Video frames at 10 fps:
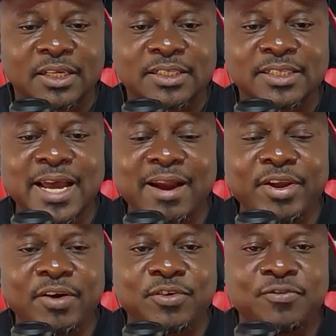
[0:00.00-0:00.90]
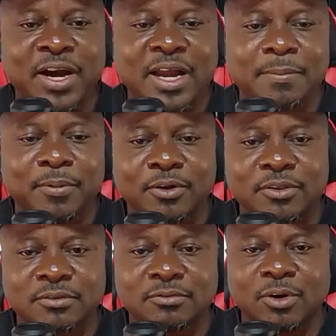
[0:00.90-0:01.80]
The Diary of a
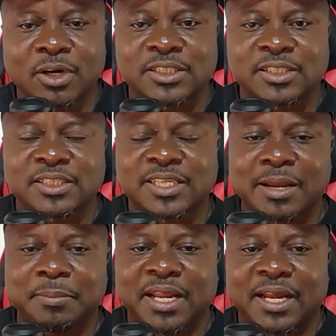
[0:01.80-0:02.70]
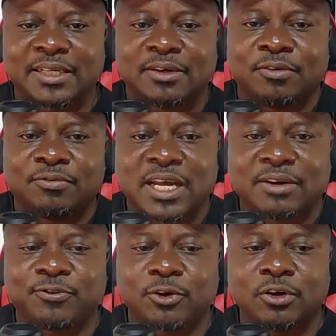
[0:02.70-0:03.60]
Vagabond, what is the timeline of
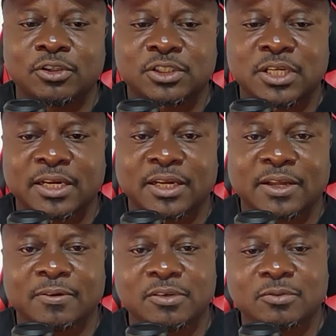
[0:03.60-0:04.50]
that for us, China?